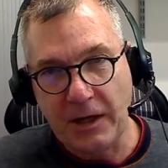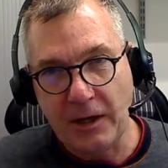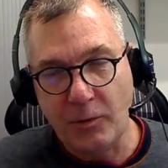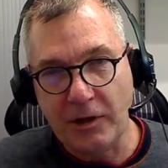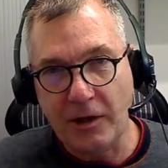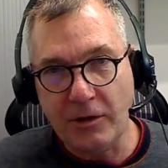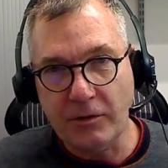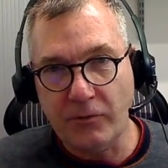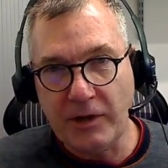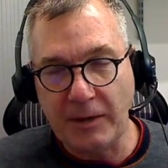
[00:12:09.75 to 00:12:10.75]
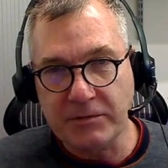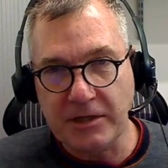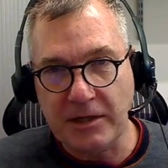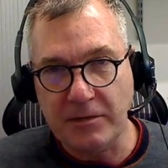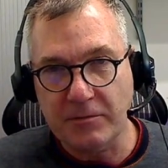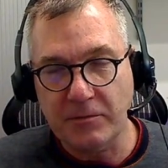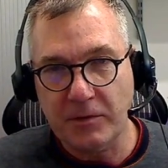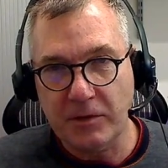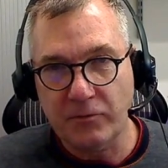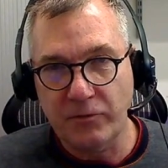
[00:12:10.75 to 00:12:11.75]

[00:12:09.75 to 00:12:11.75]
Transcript: Well, the local rehab team